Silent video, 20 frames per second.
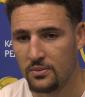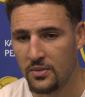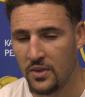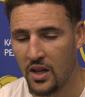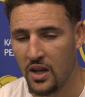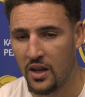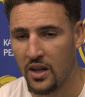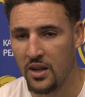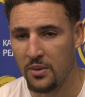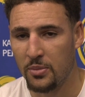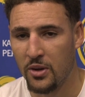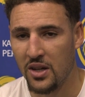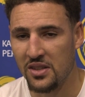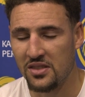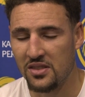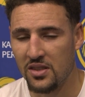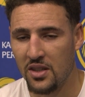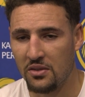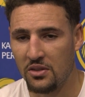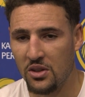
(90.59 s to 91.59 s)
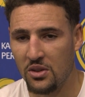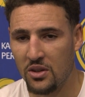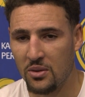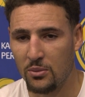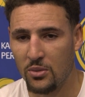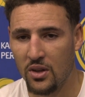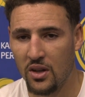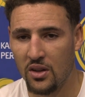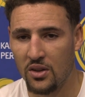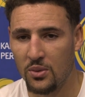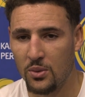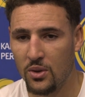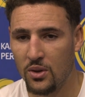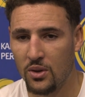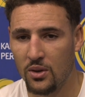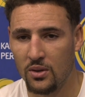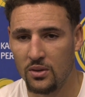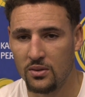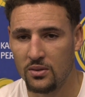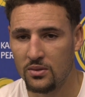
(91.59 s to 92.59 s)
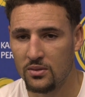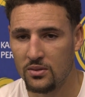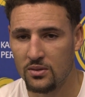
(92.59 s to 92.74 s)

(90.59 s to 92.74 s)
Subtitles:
any positivity you can bring on the world,